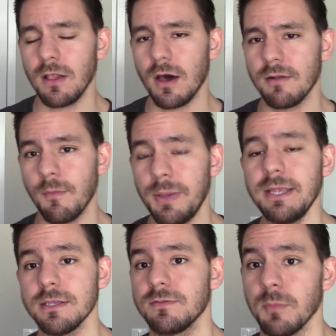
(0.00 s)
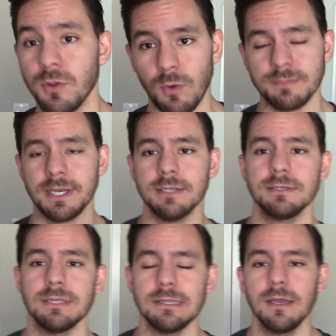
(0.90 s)
lot of opinions from other
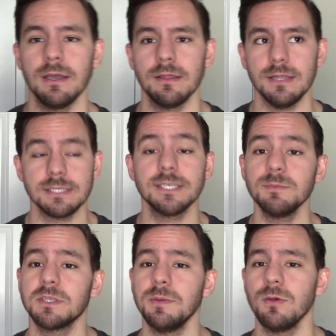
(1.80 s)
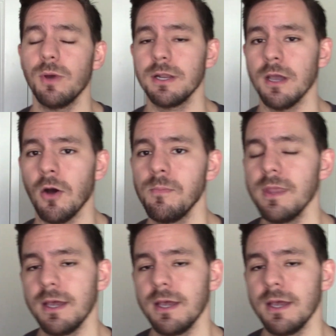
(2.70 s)
websites that this seems to be the way to go.